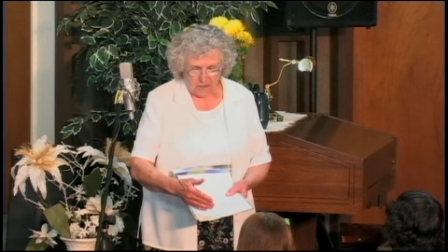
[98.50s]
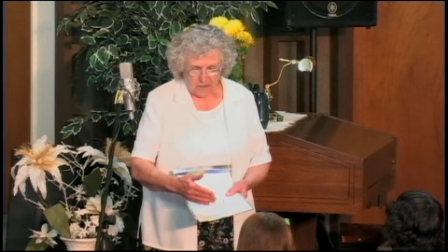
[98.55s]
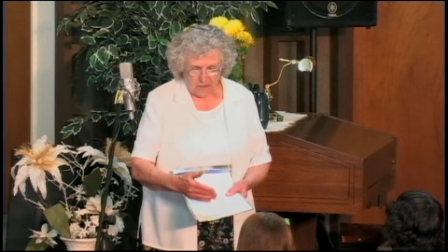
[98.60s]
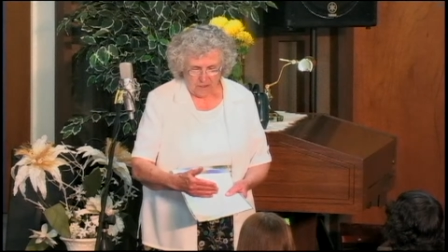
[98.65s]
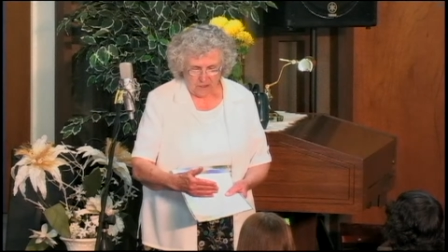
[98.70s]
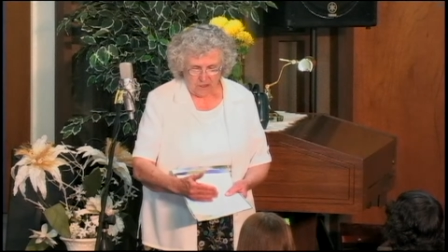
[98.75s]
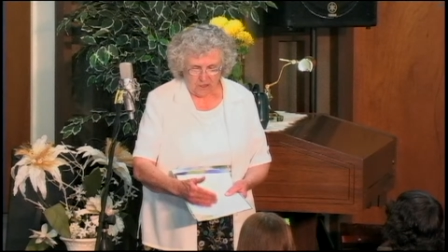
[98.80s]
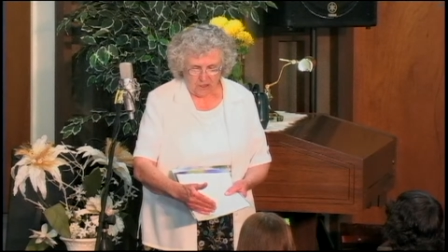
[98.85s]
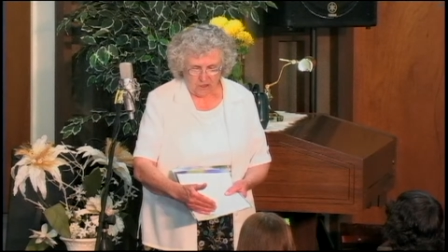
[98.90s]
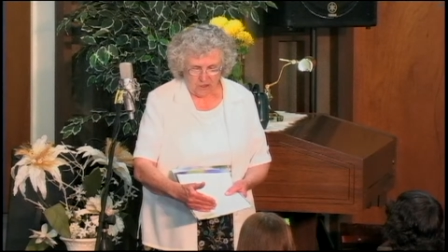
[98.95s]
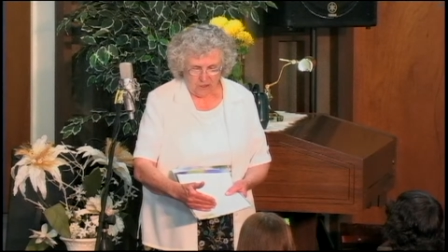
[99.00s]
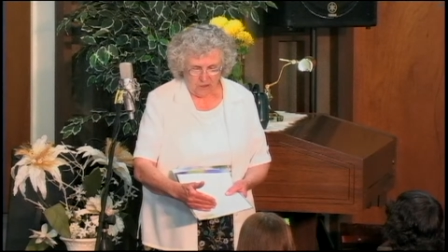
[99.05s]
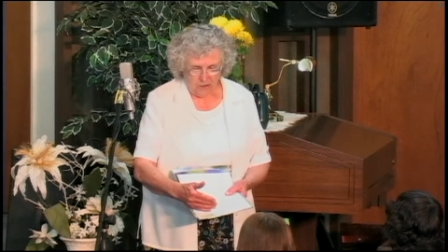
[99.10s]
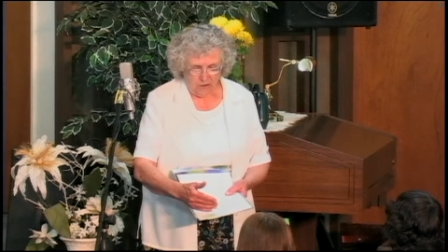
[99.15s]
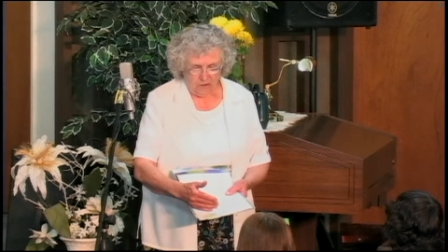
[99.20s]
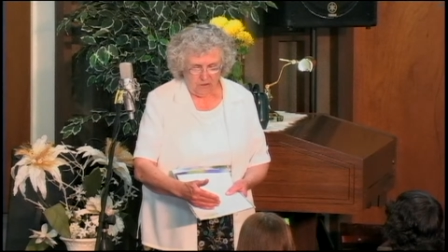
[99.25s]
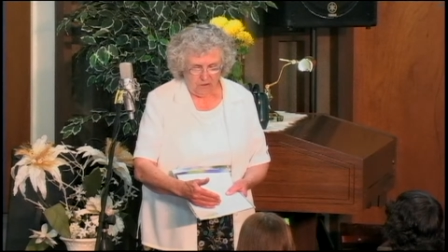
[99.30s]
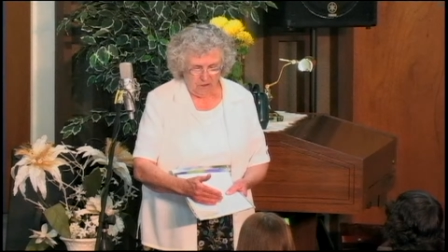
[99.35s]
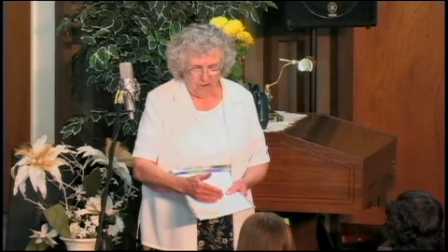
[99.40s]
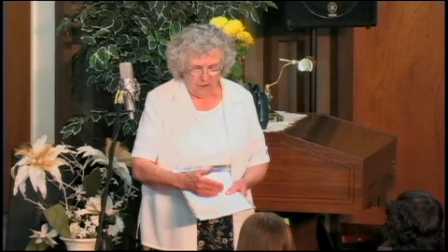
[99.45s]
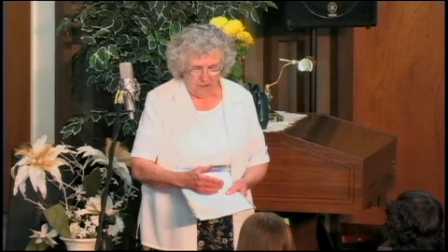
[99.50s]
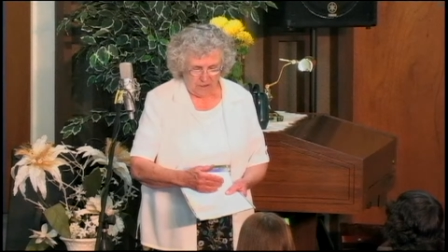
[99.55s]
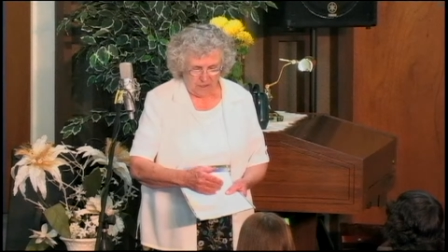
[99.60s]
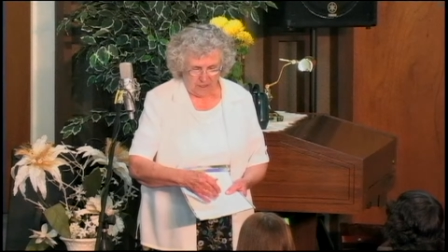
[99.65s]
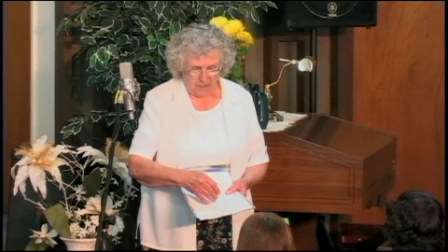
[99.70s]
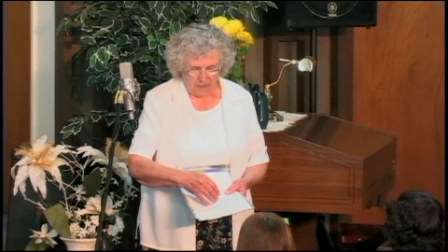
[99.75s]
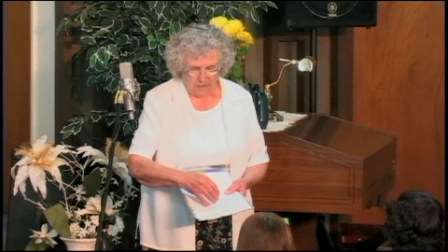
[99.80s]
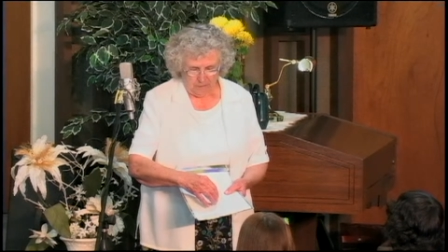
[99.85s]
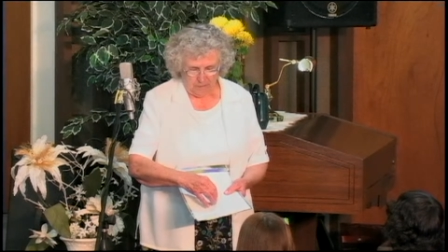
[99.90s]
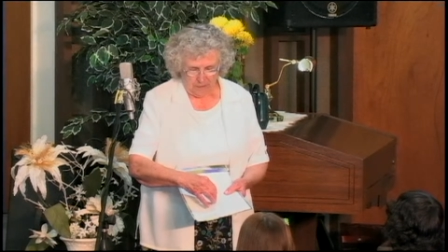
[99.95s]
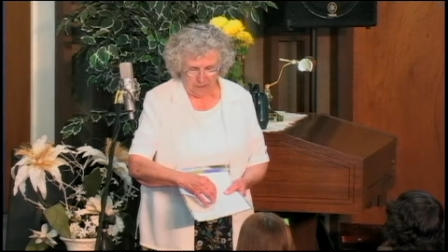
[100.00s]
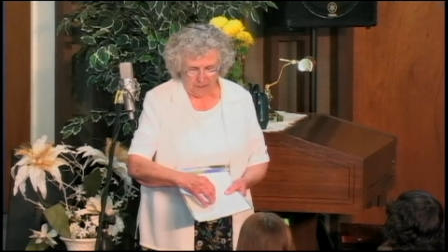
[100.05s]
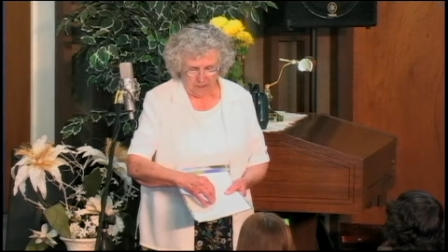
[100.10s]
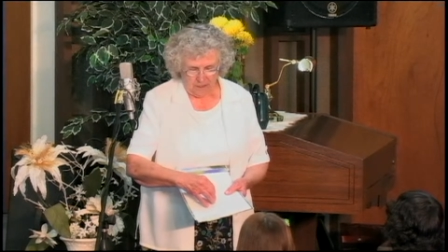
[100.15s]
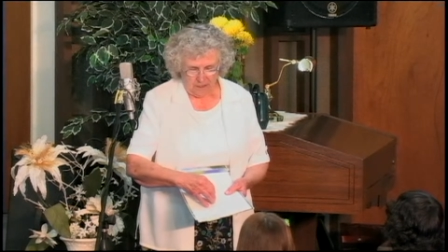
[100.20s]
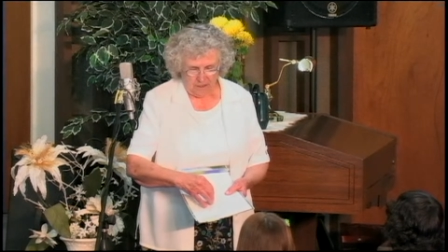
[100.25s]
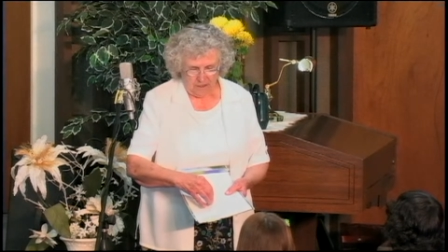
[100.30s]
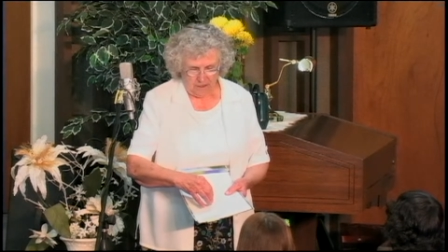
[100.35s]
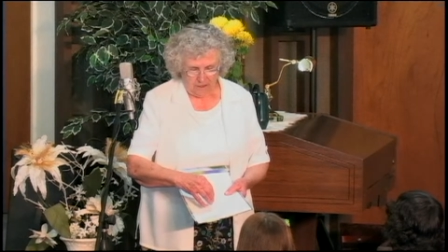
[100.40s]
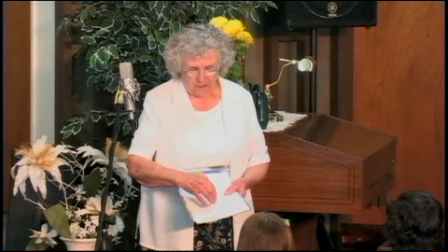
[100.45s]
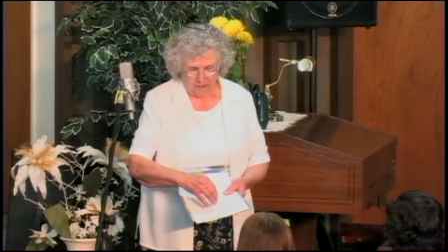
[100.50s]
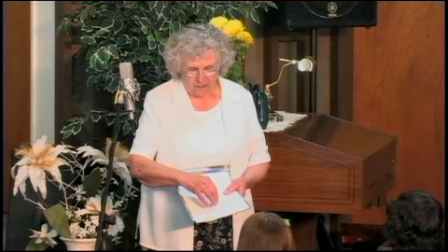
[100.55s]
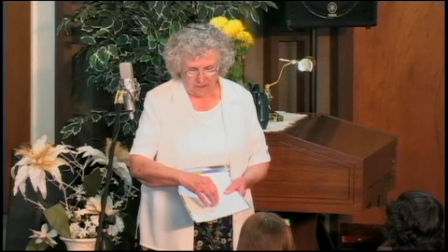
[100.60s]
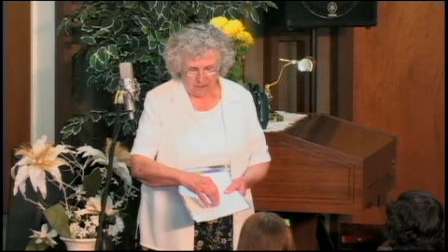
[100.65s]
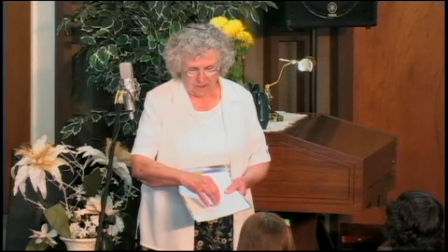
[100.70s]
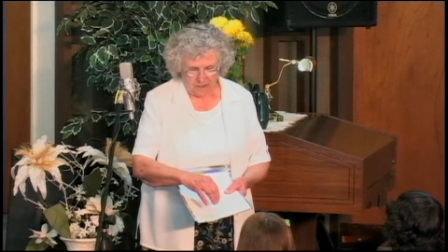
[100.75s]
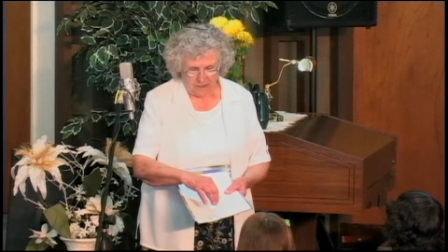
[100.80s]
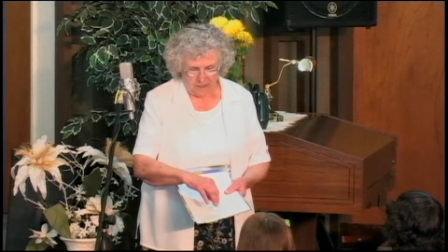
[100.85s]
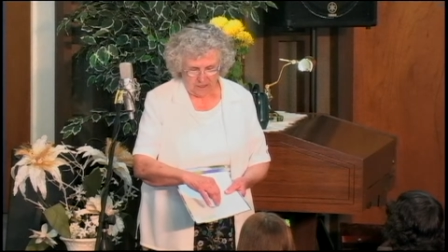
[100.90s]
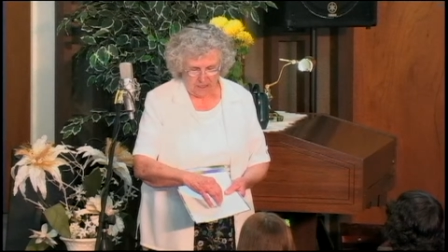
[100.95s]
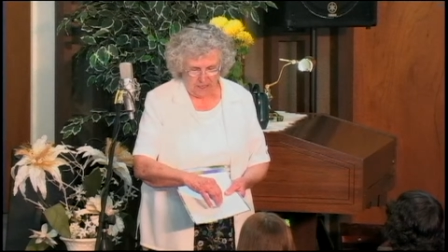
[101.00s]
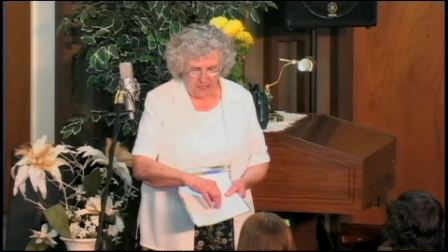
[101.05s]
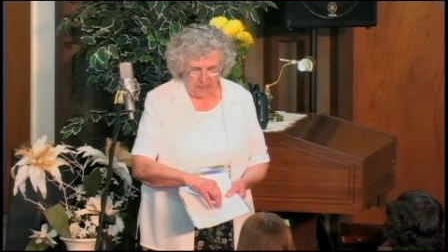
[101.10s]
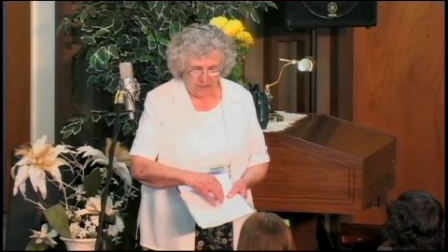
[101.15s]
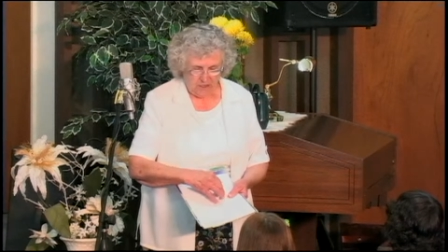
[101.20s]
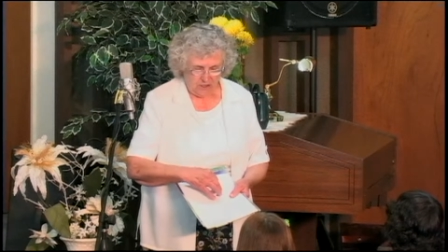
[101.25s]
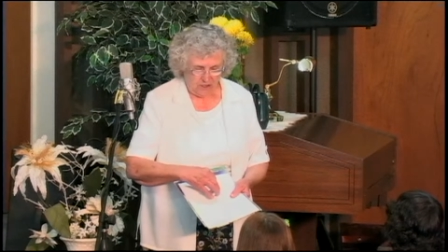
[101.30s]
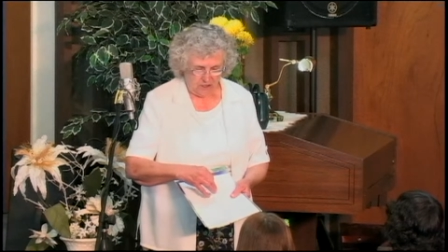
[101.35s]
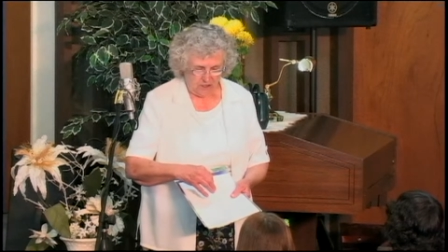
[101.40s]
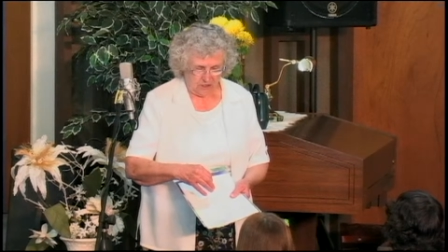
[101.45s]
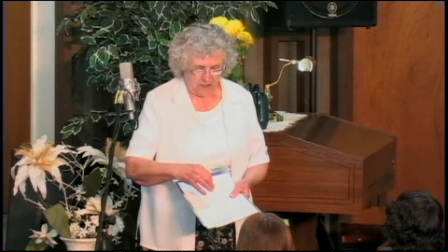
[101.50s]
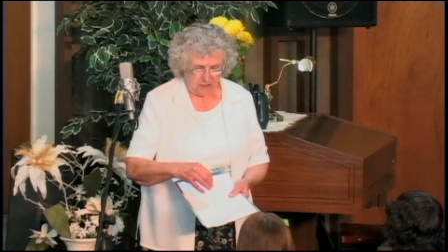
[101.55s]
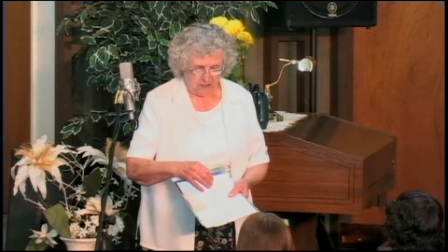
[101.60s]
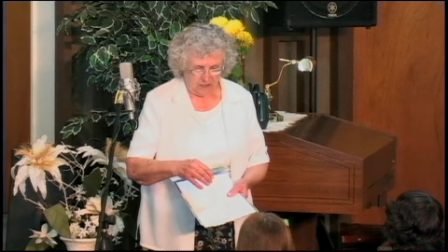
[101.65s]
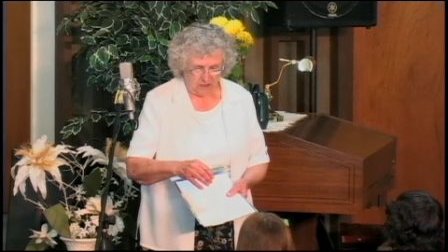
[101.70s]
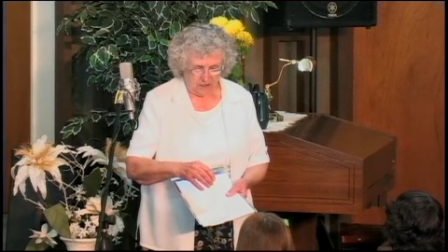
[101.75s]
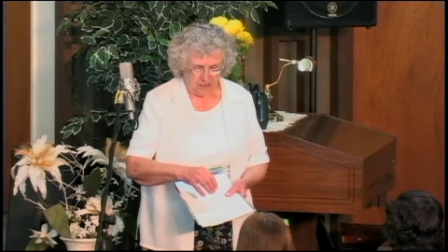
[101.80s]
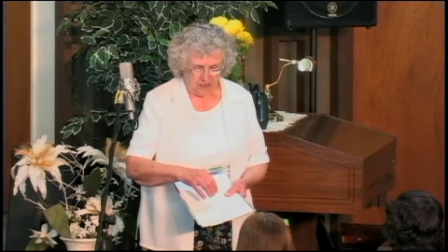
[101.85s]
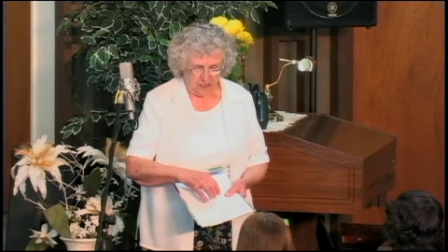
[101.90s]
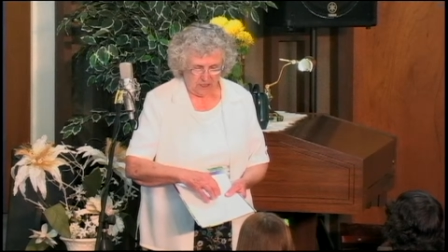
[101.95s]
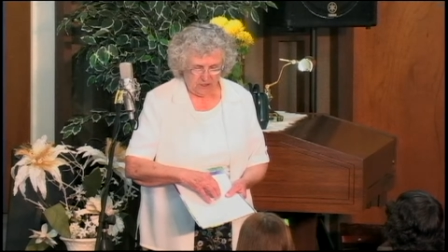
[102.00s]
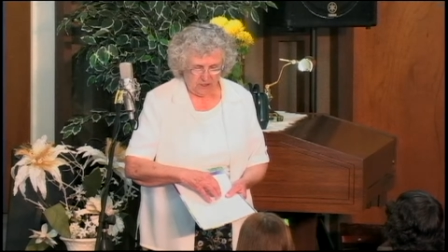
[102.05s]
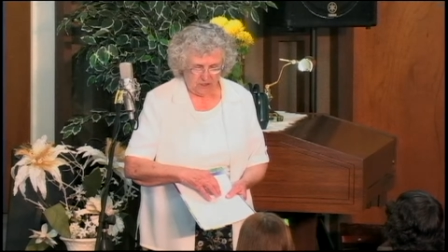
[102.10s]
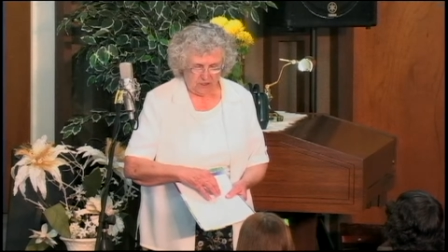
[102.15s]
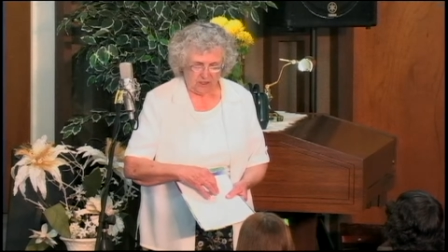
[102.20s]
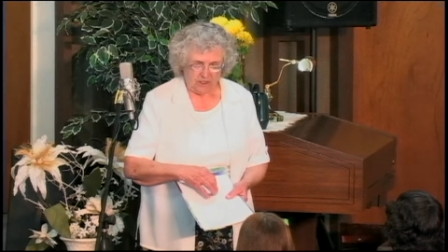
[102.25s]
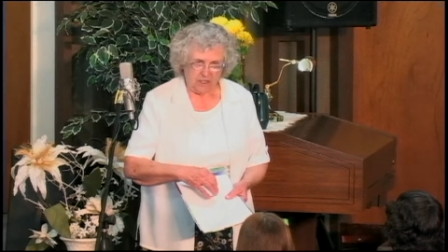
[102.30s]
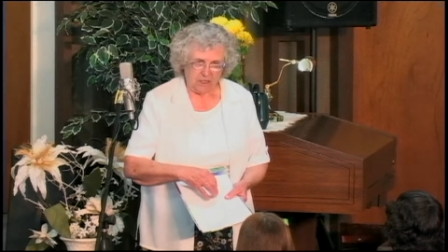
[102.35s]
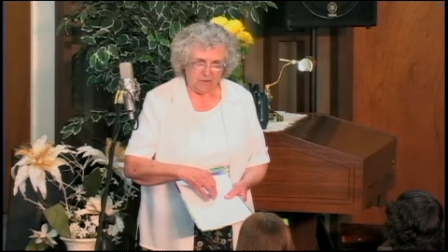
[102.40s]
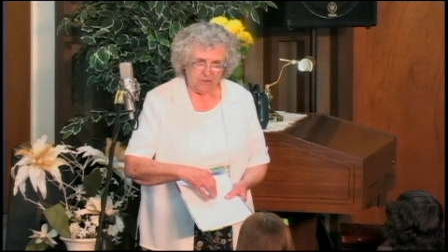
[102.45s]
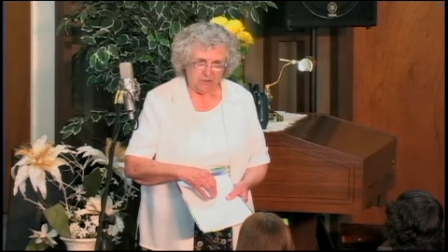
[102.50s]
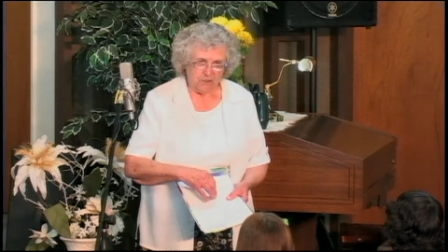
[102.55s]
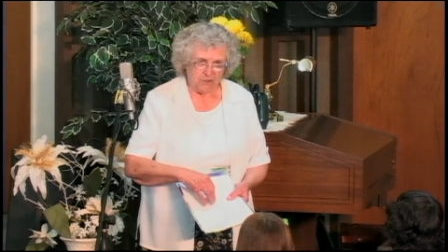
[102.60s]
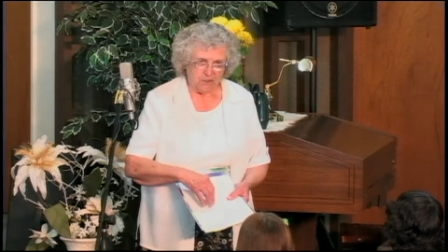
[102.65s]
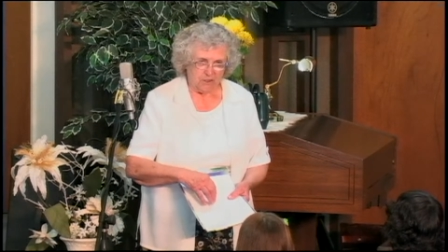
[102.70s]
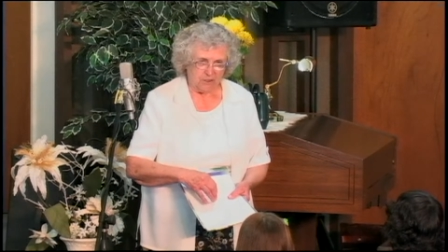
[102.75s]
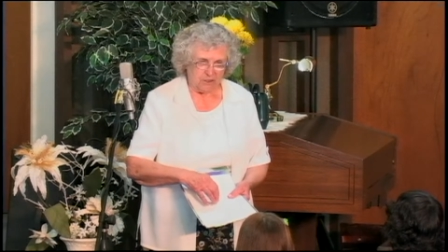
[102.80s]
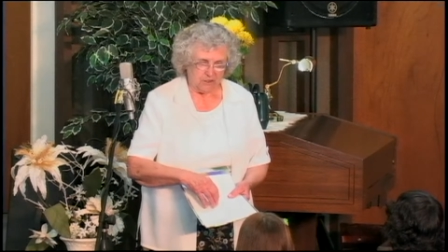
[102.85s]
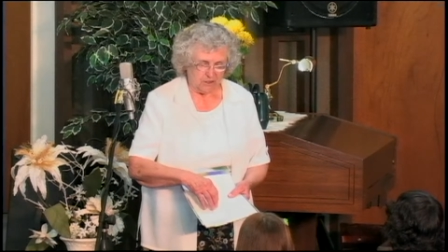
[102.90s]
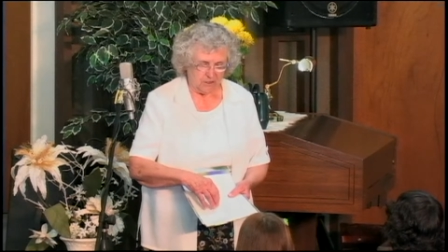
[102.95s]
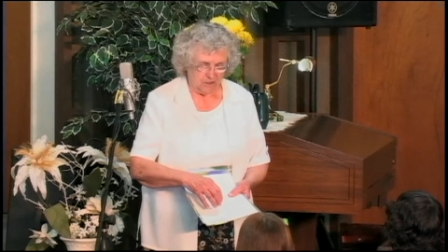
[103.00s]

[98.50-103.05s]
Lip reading: cocoon that it made, it attached itself to the